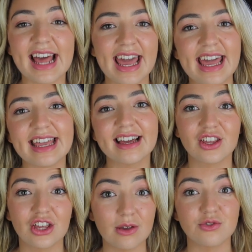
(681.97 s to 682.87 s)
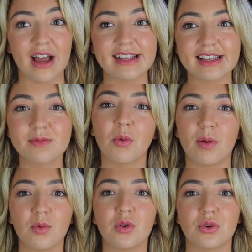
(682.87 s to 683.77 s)
day cute dresses, but
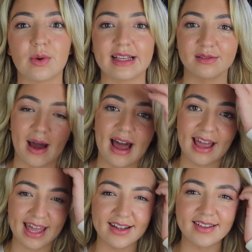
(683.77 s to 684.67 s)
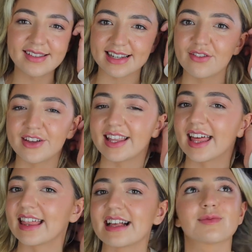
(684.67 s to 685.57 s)
we would always wear heels, and I feel
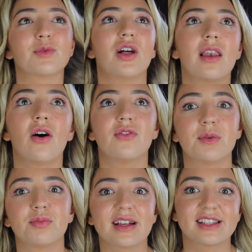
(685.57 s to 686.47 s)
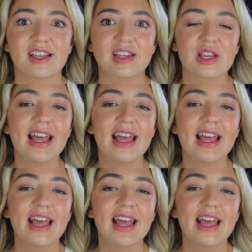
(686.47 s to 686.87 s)
like that's what a lot of the British